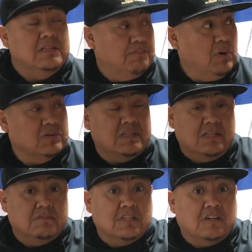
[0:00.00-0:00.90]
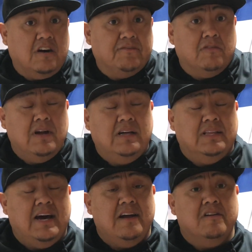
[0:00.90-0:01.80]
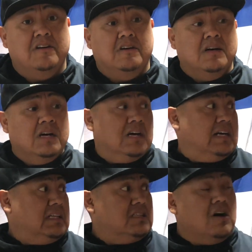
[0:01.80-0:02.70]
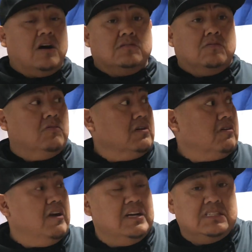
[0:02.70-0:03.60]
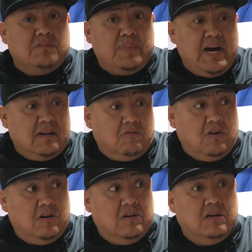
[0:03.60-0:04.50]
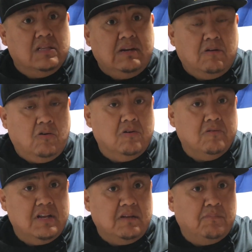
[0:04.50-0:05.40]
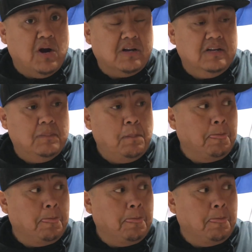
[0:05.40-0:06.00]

Both of them took off around that area, and the dogs were going crazy back where they were already barking.